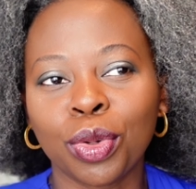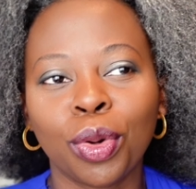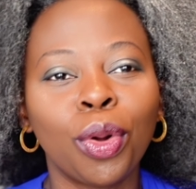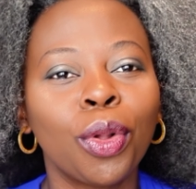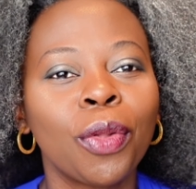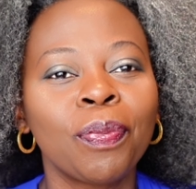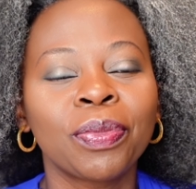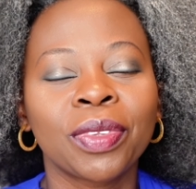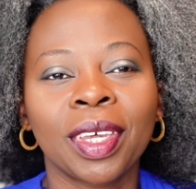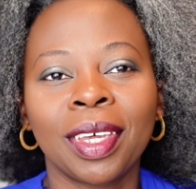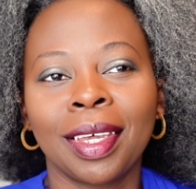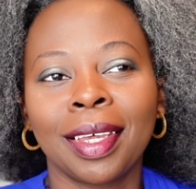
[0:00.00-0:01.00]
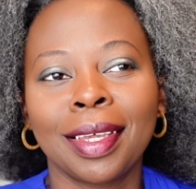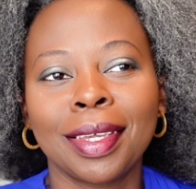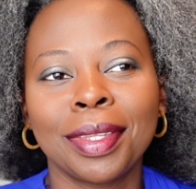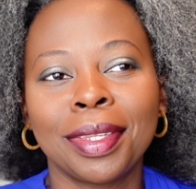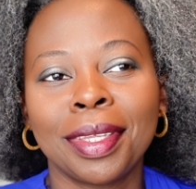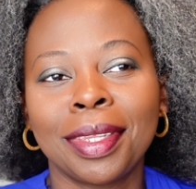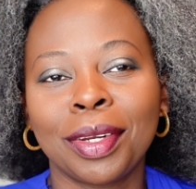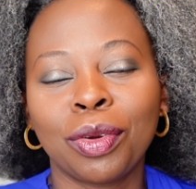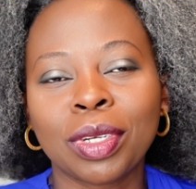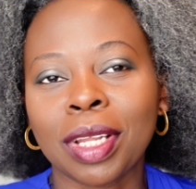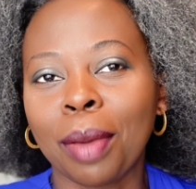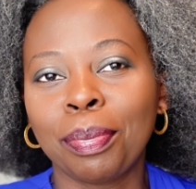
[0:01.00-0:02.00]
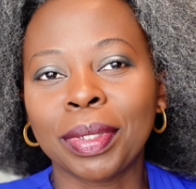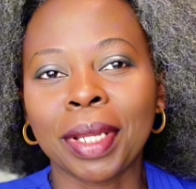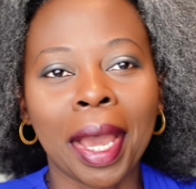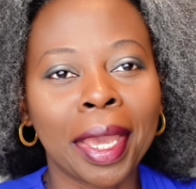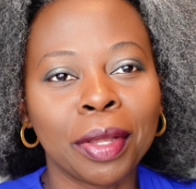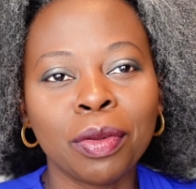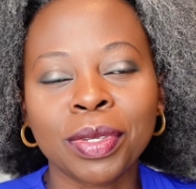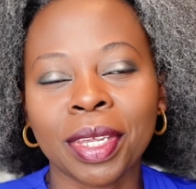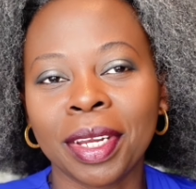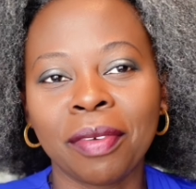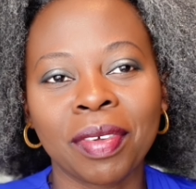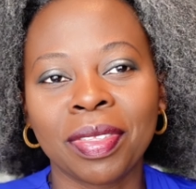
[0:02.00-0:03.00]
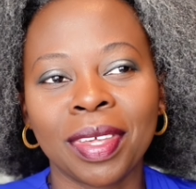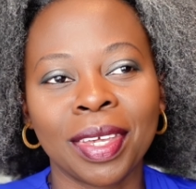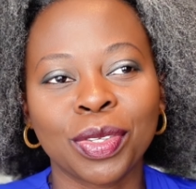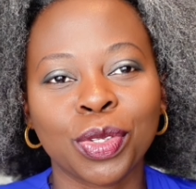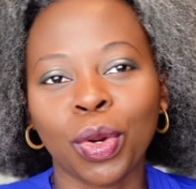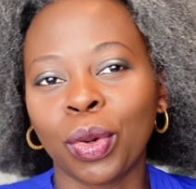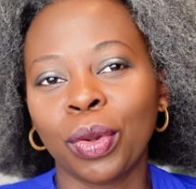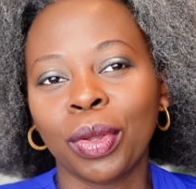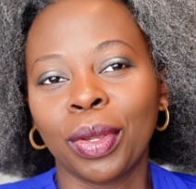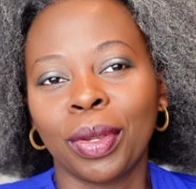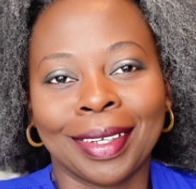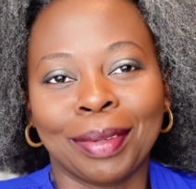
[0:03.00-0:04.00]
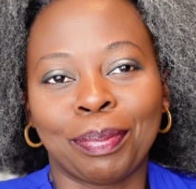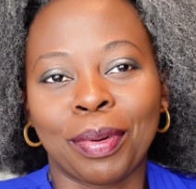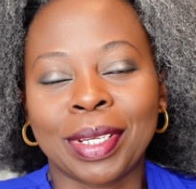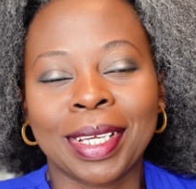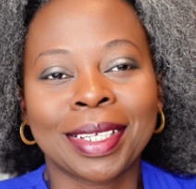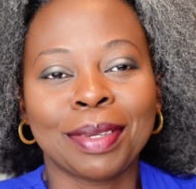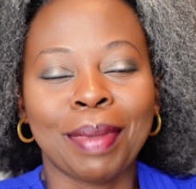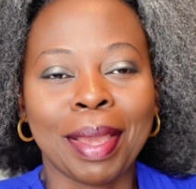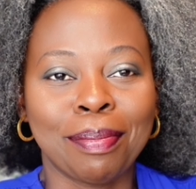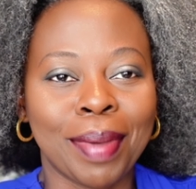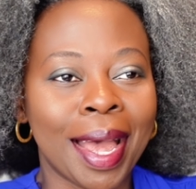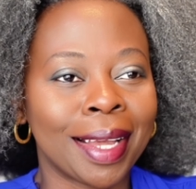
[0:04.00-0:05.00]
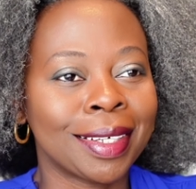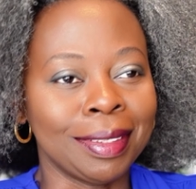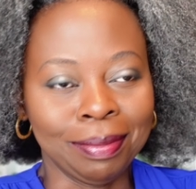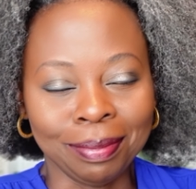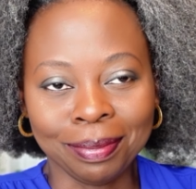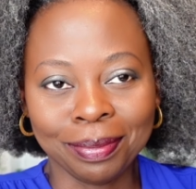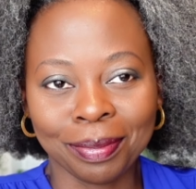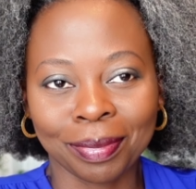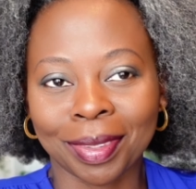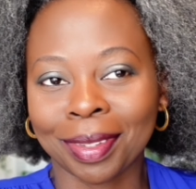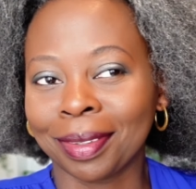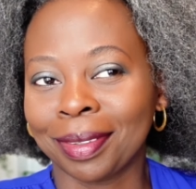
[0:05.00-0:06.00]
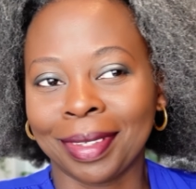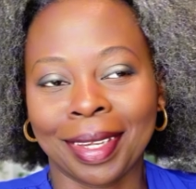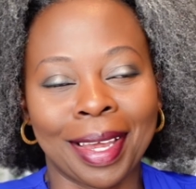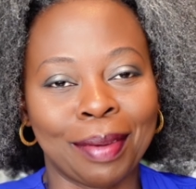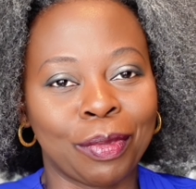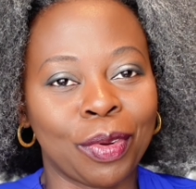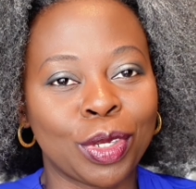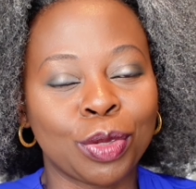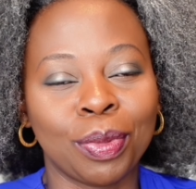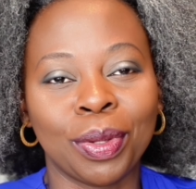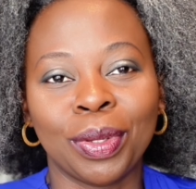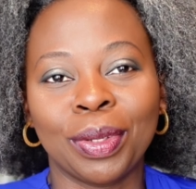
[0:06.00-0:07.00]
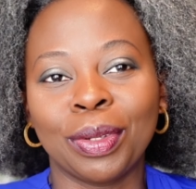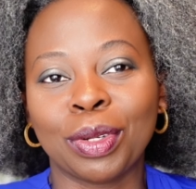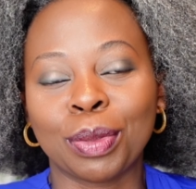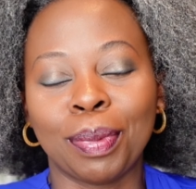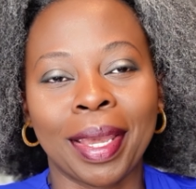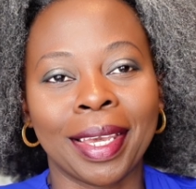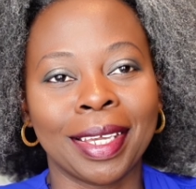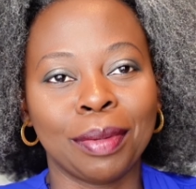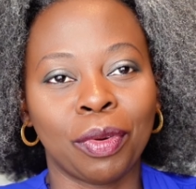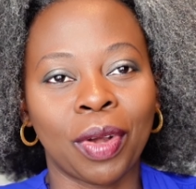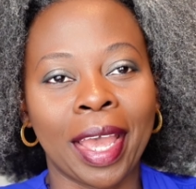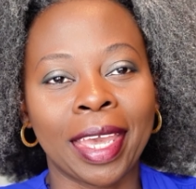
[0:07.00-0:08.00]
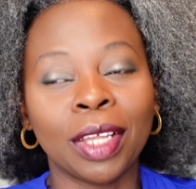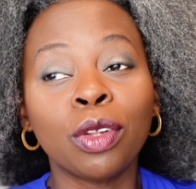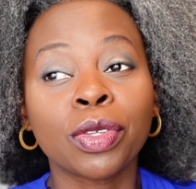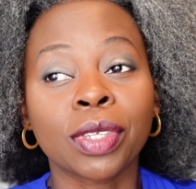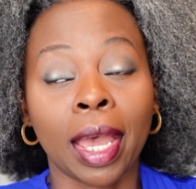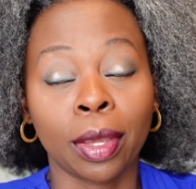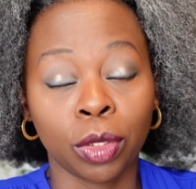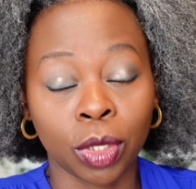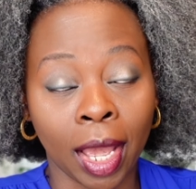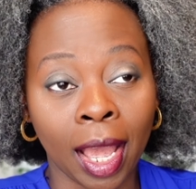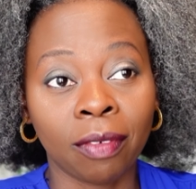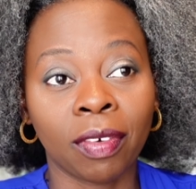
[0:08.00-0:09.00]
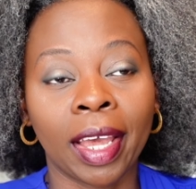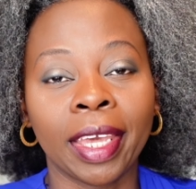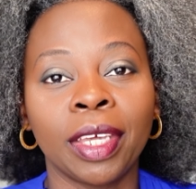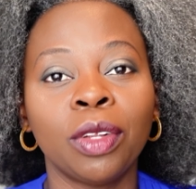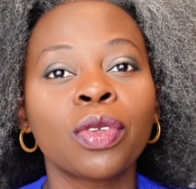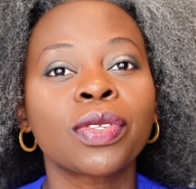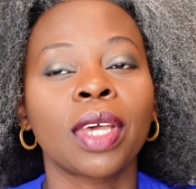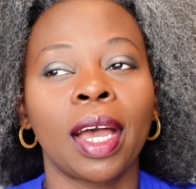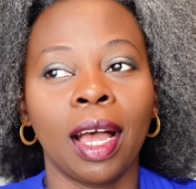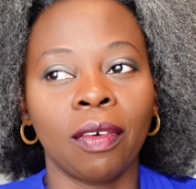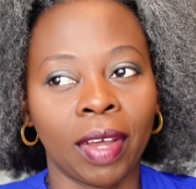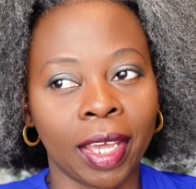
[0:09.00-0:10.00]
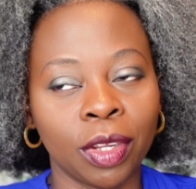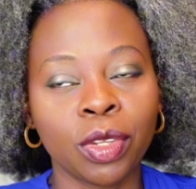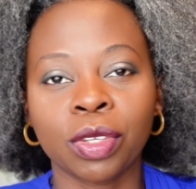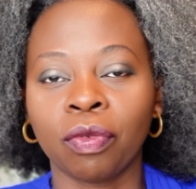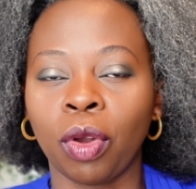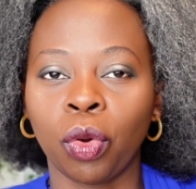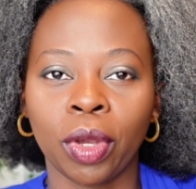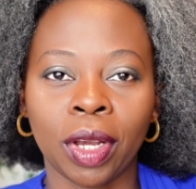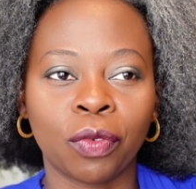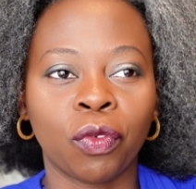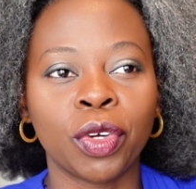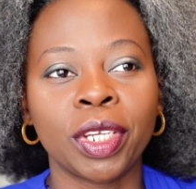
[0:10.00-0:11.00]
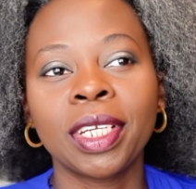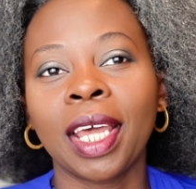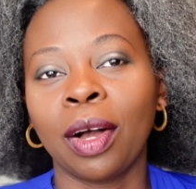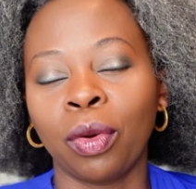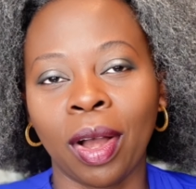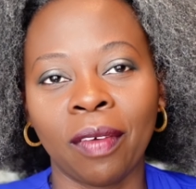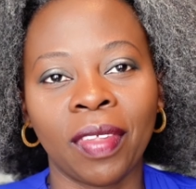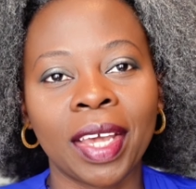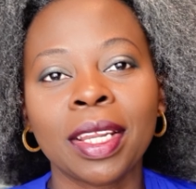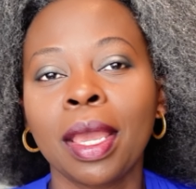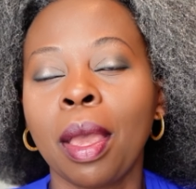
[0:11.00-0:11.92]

You know. Uh, they, they're not up in high heels and everything. So protecting my back I'm going to be not buying any more high heels. I have high heels, have high heels. If we're going out for dinner, I'll have that.